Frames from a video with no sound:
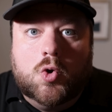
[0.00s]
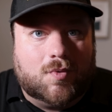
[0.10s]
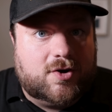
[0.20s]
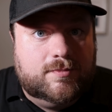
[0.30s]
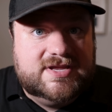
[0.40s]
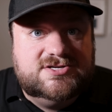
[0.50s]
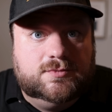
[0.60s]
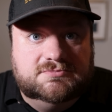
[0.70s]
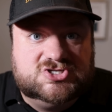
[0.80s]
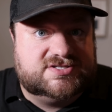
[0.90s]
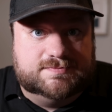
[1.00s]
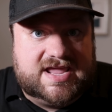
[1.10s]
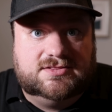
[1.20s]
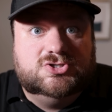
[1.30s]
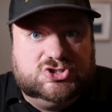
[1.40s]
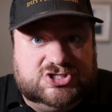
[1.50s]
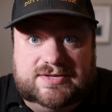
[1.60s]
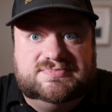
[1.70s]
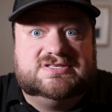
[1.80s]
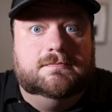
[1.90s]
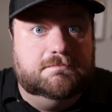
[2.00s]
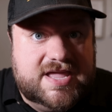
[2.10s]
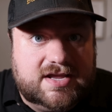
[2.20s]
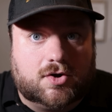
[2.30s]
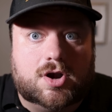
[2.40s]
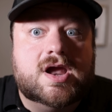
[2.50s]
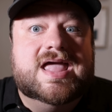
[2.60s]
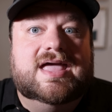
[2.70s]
why don't we just make the chips bigger?